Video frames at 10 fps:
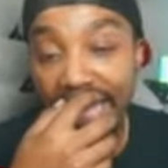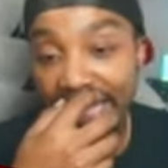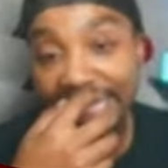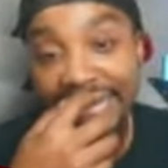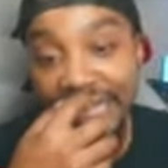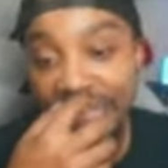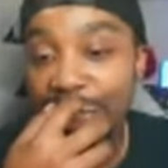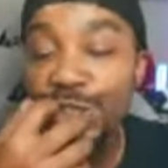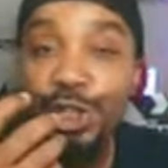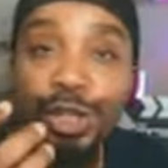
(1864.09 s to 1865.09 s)
yeah, they
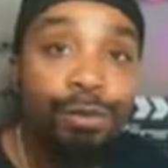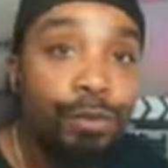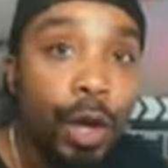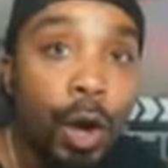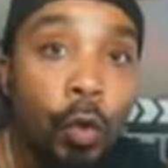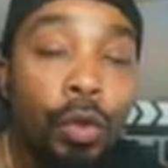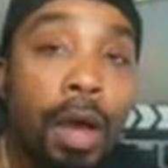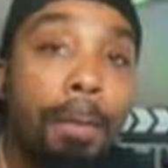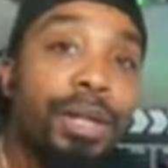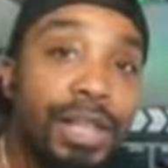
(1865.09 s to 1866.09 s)
should have known,
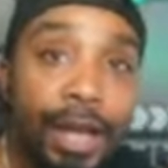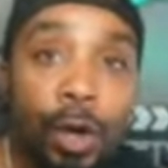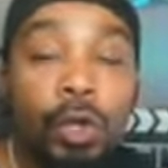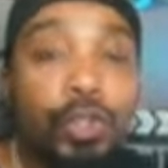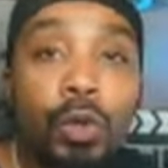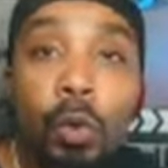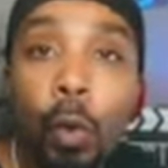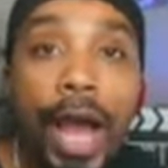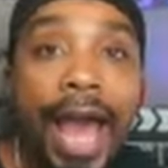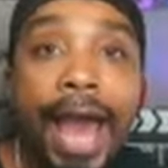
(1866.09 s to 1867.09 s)
but they also
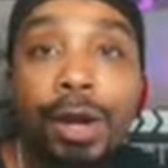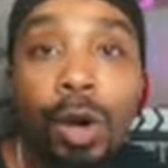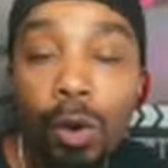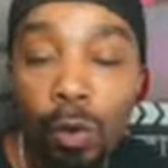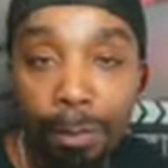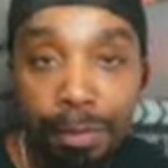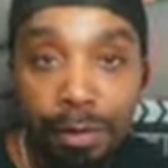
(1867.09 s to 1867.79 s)
had hope.